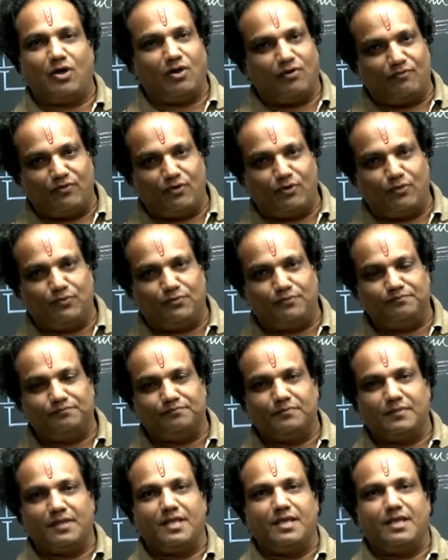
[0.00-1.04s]
all of you
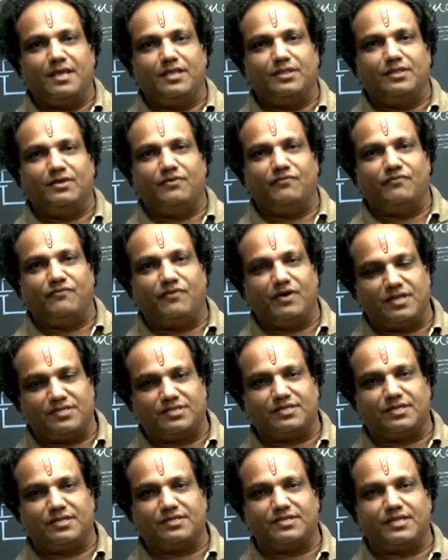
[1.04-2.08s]
in the
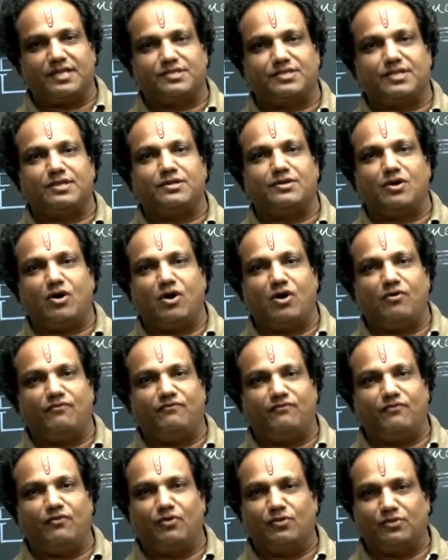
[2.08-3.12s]
first session
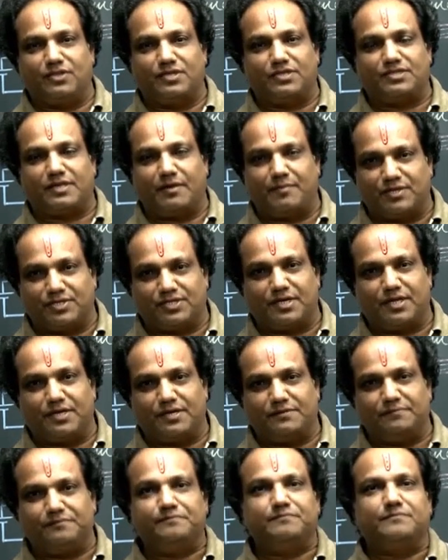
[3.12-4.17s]
of fourth
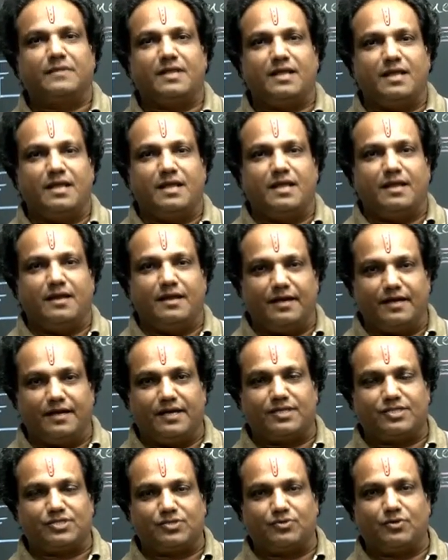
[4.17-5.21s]
semester. Let
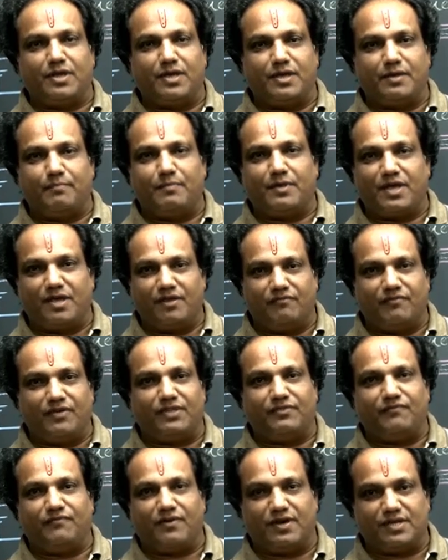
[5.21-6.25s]
us today begin
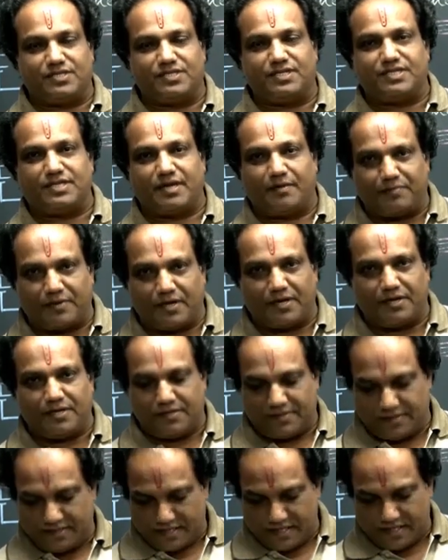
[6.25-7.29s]
with first chapter.
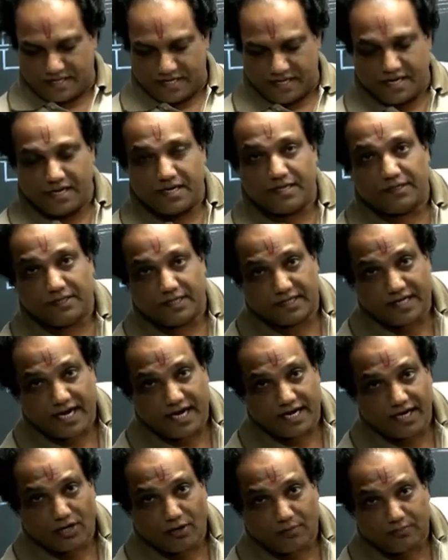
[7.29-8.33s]
The
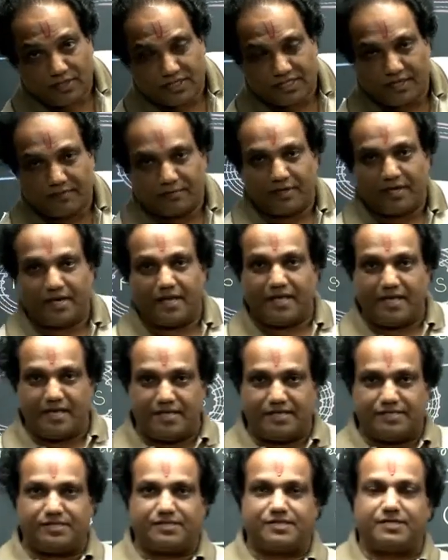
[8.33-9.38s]
title of the chapter
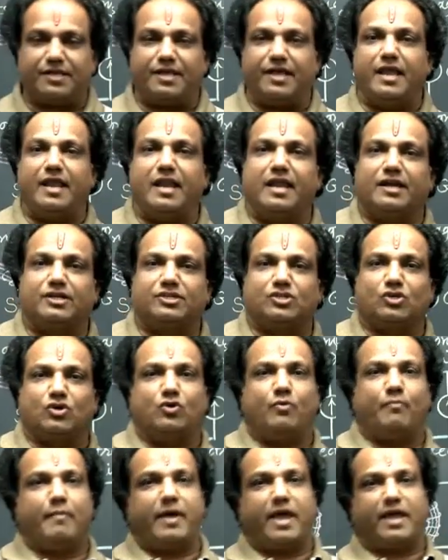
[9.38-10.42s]
is
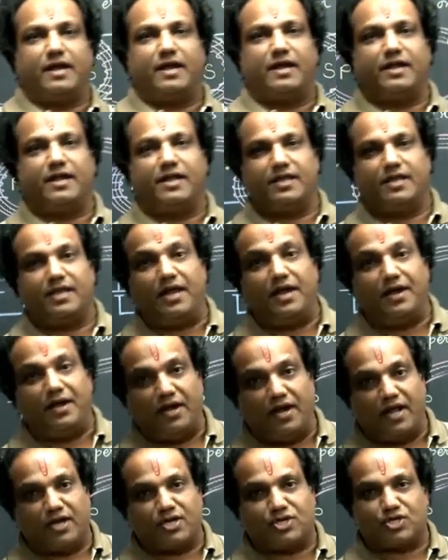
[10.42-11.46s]
Electromagnetic
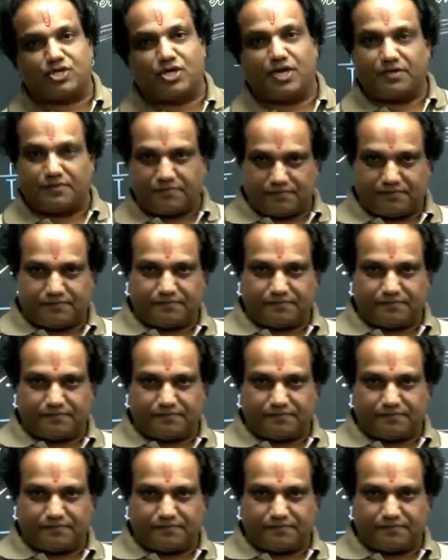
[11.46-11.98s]
Induction.